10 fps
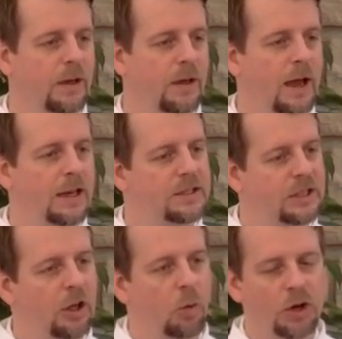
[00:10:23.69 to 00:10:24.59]
And he
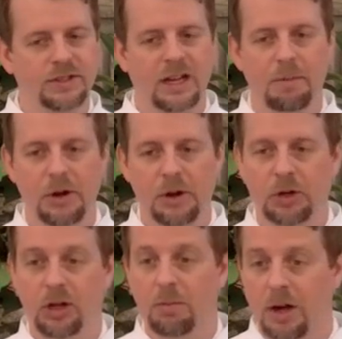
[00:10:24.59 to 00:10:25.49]
still works out a
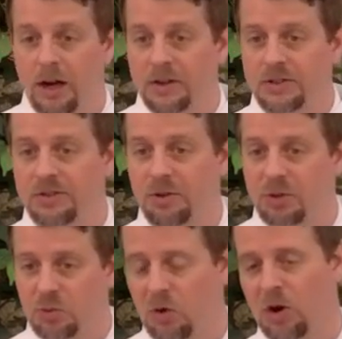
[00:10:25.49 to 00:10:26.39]
miracle among us through his
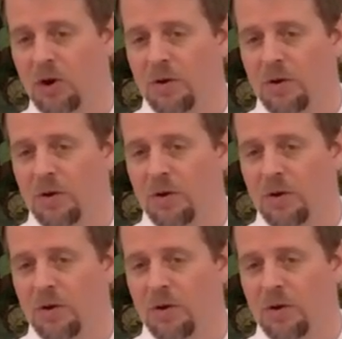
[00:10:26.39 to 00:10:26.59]
word.